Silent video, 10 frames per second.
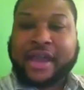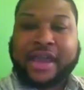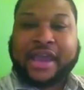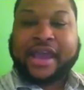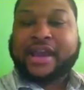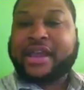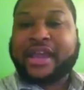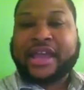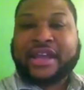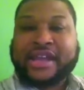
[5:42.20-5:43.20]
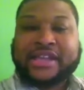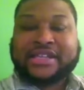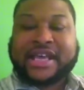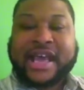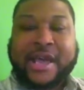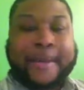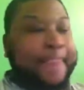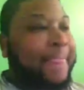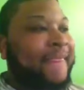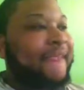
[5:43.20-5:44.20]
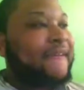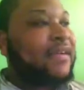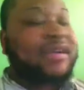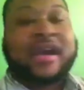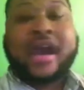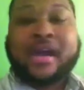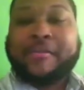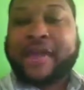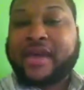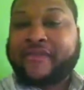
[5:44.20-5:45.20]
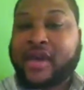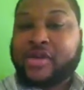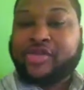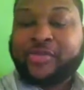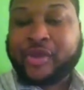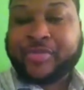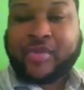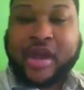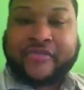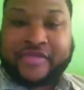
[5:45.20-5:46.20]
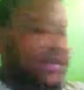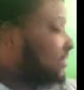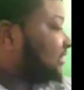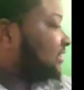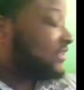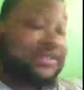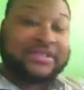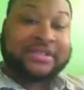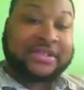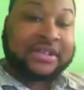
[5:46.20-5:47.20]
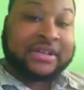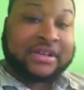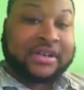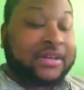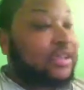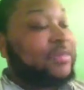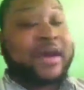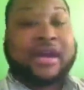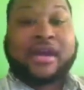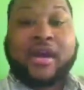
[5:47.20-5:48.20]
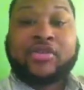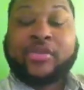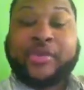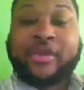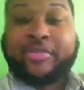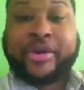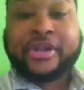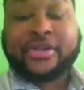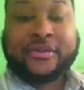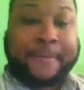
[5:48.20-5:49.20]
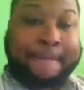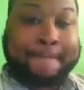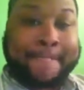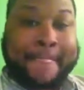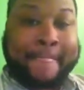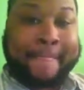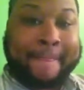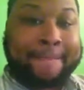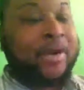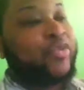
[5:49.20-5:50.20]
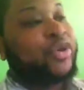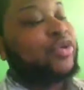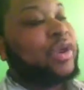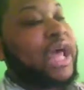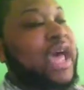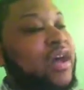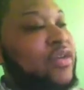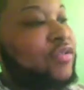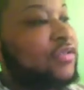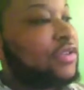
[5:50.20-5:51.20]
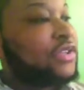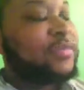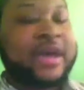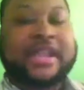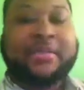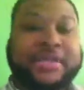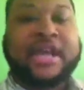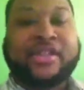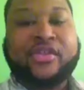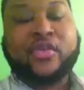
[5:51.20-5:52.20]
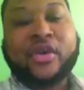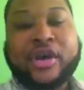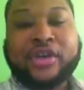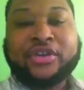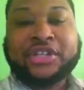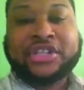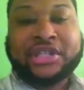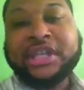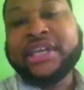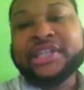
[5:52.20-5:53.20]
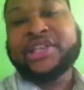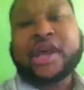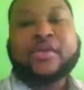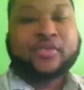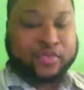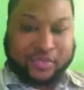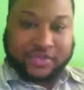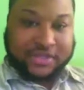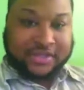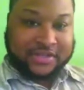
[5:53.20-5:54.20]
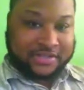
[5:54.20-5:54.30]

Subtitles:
and in the inside, God may have called you to be a prophet. He might have called you to be a preacher. But when you allow somebody to keep telling you, you're just Deacon Jones.